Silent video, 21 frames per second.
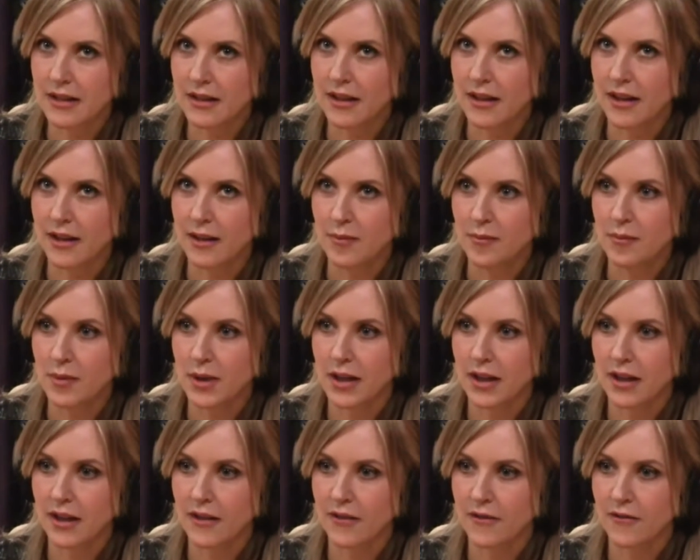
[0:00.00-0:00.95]
them, but
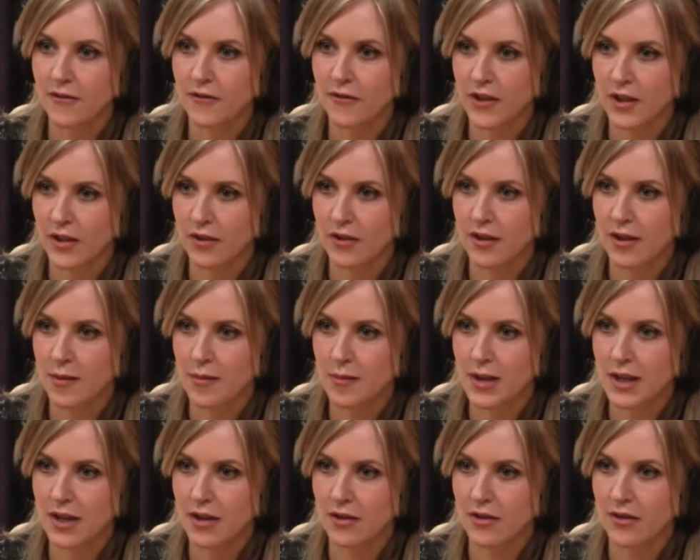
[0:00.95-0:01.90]
I feel them
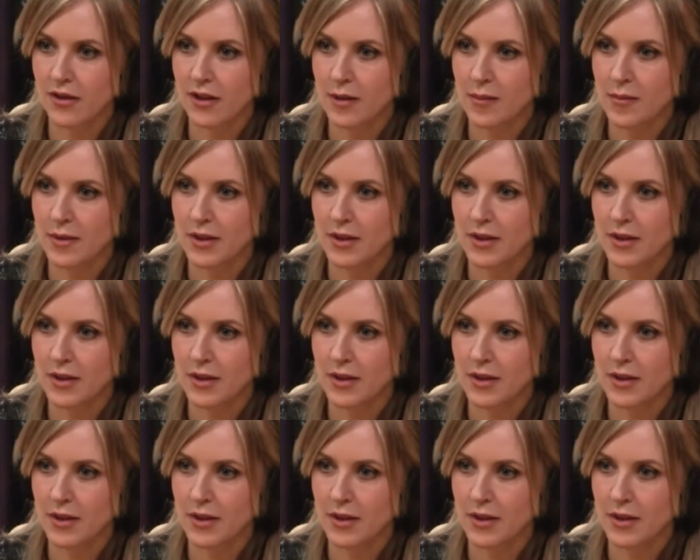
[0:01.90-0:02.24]
and hear them.